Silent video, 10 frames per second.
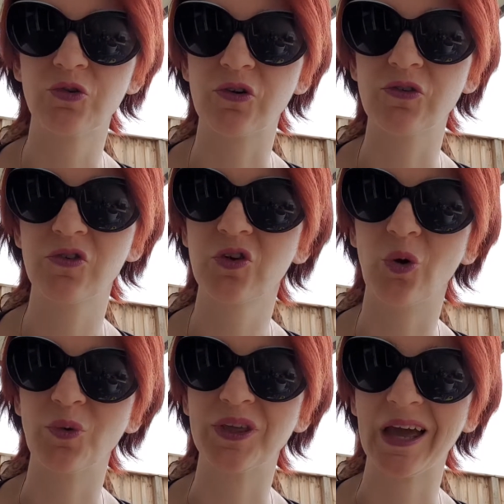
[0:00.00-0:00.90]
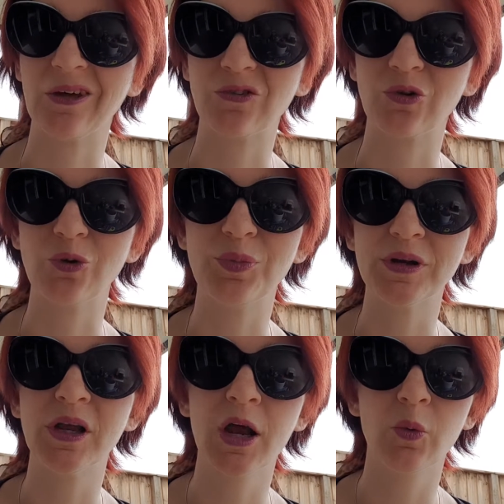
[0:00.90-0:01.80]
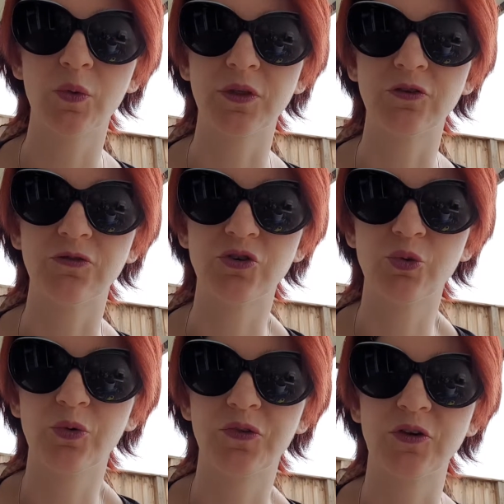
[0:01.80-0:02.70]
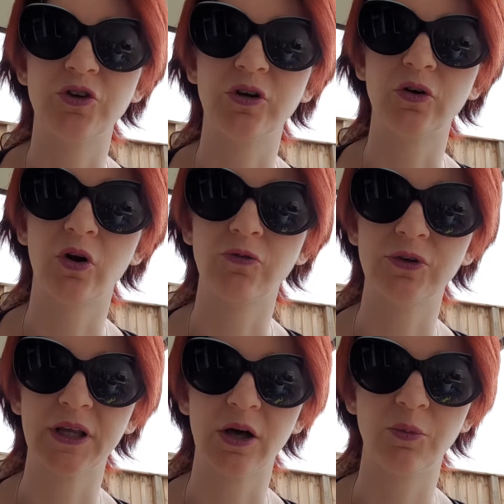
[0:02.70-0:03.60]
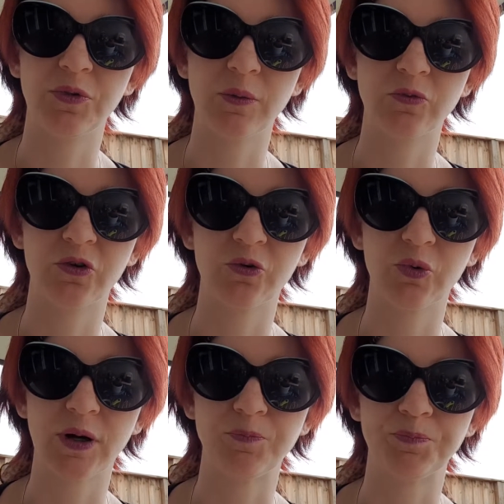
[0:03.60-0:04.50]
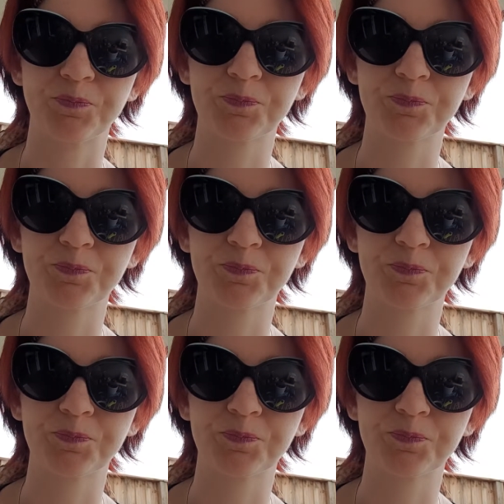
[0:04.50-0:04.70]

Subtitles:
obviously not with council, but with individuals, then you can hopefully help them to